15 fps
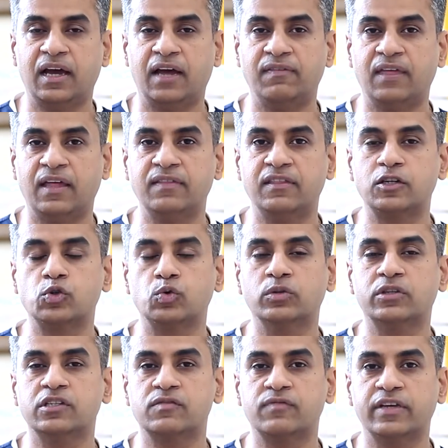and then the
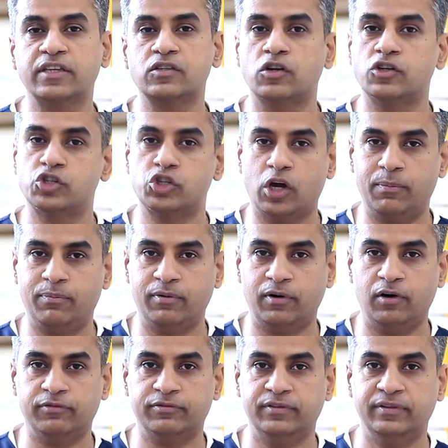tooth is fixed on top
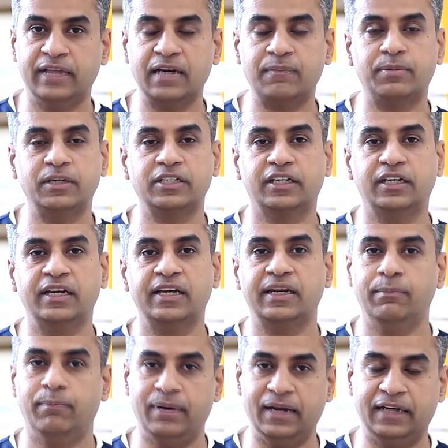of that particular
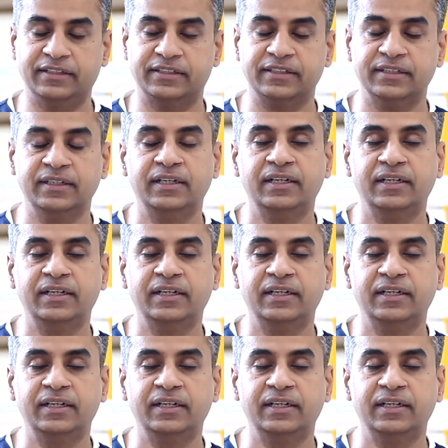implant.